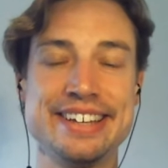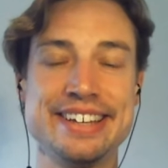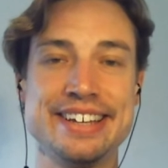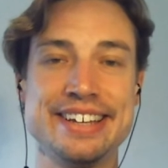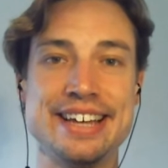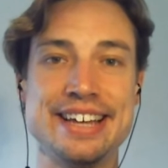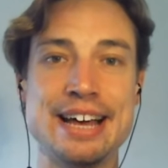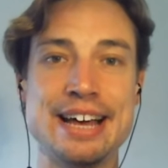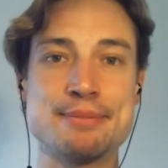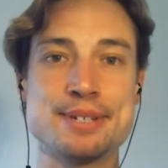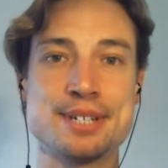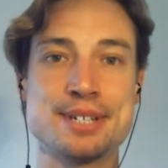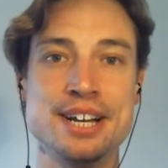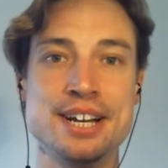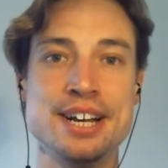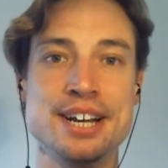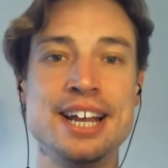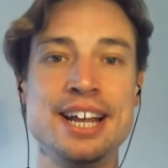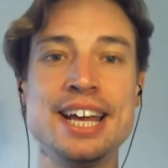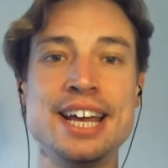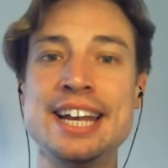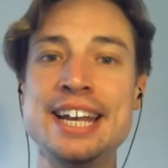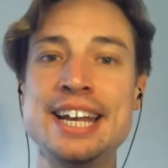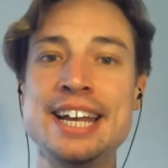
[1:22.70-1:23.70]
Absolutely,
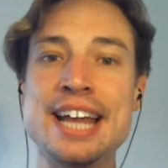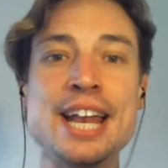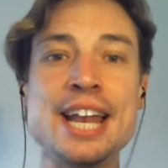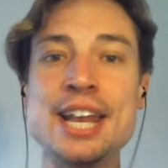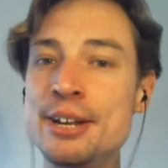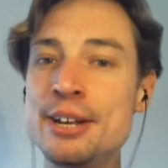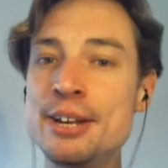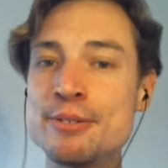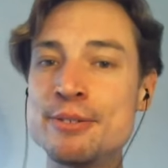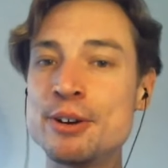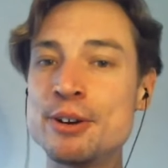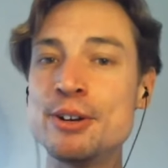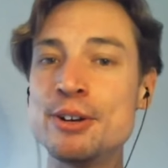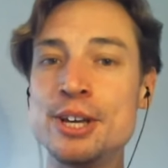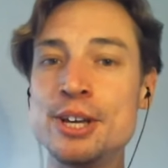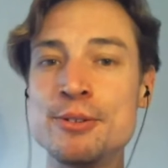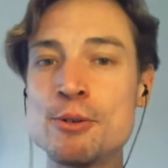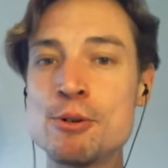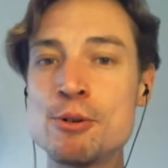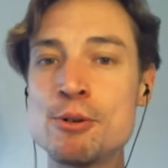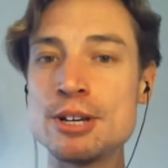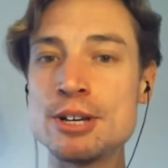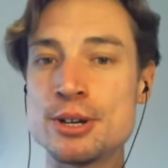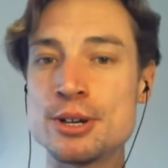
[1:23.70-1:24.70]
and you've always